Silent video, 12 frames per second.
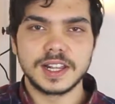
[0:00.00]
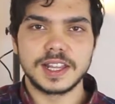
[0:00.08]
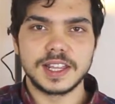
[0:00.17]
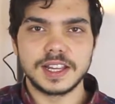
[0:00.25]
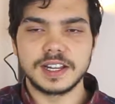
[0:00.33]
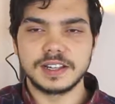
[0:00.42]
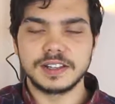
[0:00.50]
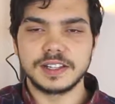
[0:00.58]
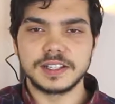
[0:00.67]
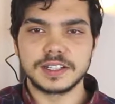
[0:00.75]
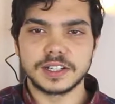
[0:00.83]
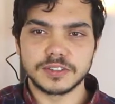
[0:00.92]

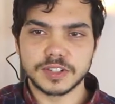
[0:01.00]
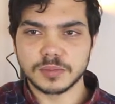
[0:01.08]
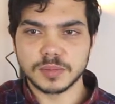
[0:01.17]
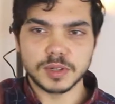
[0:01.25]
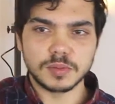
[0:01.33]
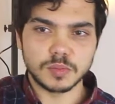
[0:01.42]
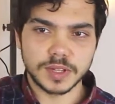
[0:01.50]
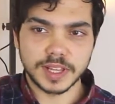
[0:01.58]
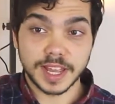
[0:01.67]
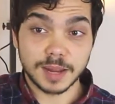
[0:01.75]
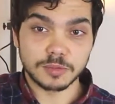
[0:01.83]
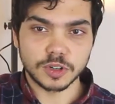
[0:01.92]
the turnaround, but with the
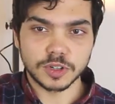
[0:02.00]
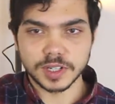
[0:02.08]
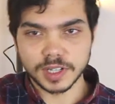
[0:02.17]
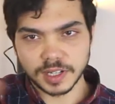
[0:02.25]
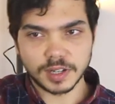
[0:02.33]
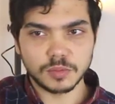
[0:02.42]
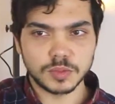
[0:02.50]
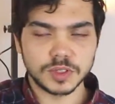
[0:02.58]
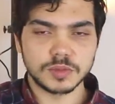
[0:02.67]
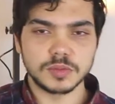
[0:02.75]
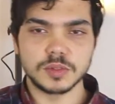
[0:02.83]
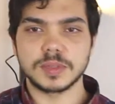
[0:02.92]
hammer on.
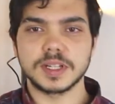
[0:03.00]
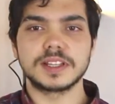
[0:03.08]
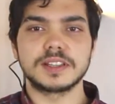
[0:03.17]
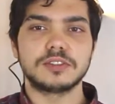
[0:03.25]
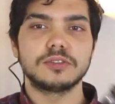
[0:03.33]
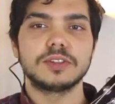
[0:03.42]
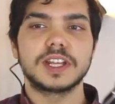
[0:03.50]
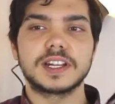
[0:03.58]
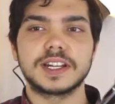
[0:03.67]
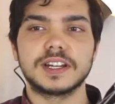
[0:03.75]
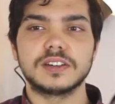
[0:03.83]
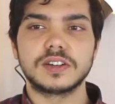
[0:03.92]
We'll play through that
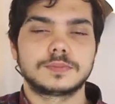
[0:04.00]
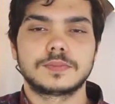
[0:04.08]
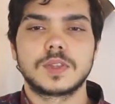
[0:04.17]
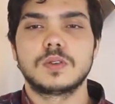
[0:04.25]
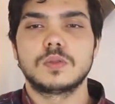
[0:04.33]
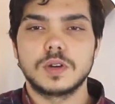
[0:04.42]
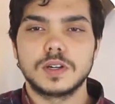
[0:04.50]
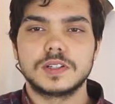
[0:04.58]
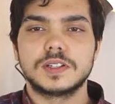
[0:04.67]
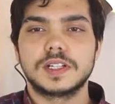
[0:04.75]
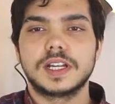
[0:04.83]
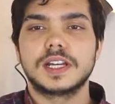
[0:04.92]
now.
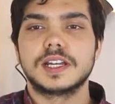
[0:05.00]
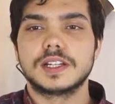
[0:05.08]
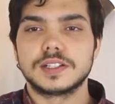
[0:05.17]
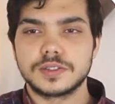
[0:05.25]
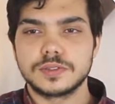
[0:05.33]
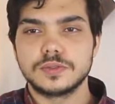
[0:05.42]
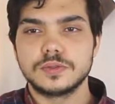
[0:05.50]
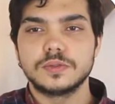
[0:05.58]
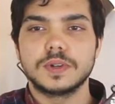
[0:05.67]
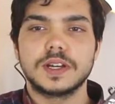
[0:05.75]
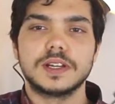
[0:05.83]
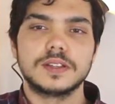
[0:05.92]
1 and 2
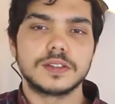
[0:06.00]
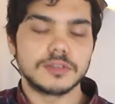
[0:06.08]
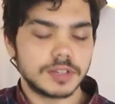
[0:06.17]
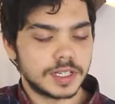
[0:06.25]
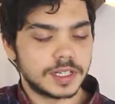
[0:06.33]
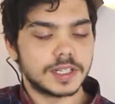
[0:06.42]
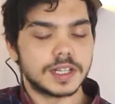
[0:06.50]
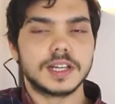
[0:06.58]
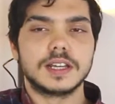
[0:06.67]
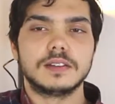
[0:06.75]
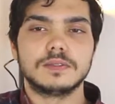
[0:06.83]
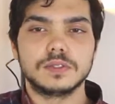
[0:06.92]
and 3
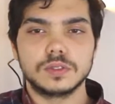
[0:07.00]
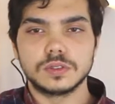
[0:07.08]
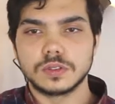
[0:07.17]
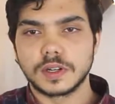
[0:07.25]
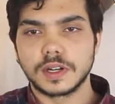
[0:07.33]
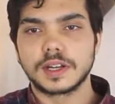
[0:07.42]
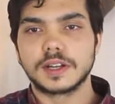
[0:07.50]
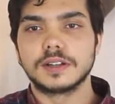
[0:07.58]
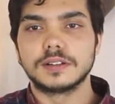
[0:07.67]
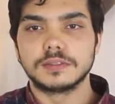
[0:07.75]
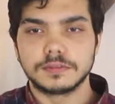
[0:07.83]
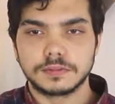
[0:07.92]
and 4
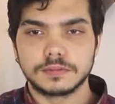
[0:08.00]
and...